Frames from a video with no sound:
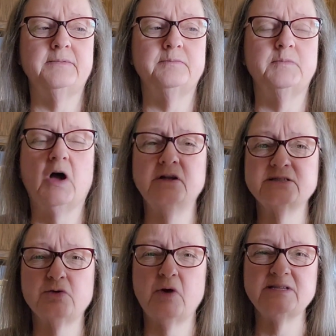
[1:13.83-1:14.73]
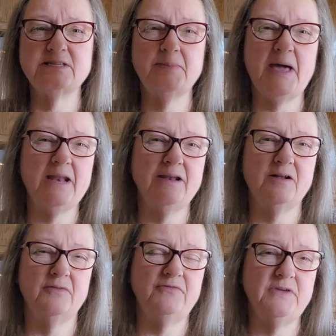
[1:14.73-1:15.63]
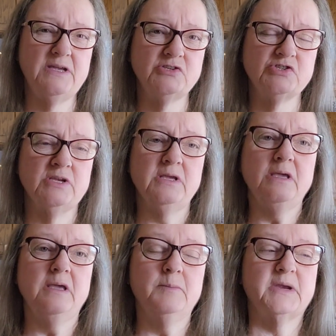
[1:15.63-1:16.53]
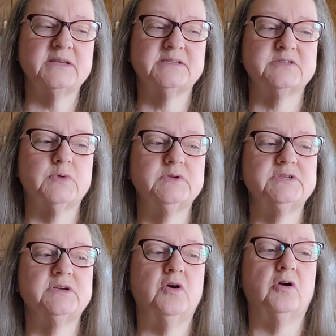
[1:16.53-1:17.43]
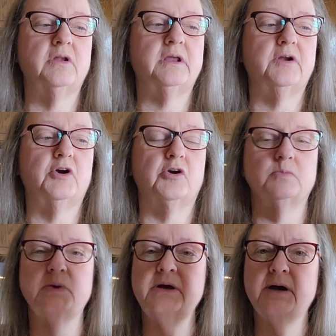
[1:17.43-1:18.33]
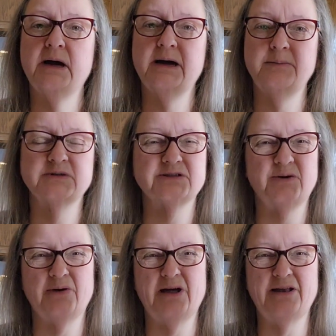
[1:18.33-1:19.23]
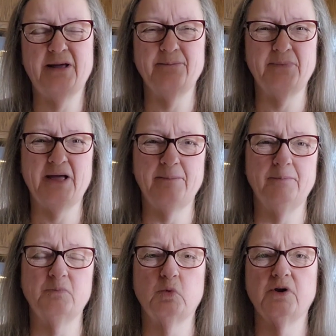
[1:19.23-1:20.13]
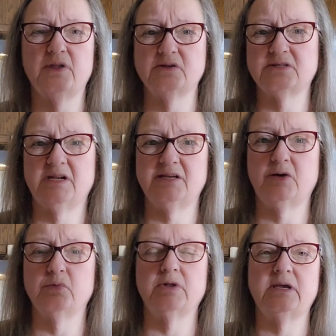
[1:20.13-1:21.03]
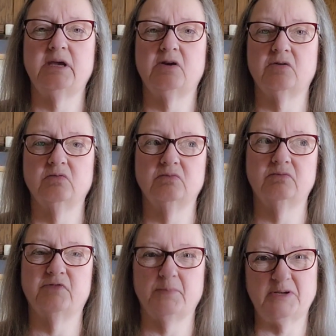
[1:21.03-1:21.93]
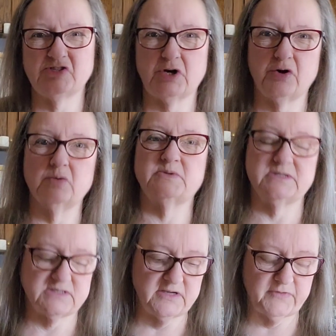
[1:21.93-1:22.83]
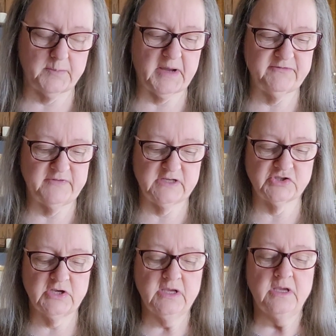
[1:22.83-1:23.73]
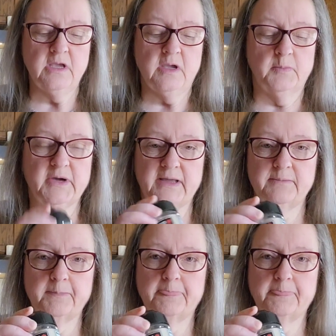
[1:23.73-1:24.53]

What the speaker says: not so crazy about it on fish because it's roasted garlic and herb. And I'm one of those that I don't really care for a bunch of herbs and stuff on my fish, but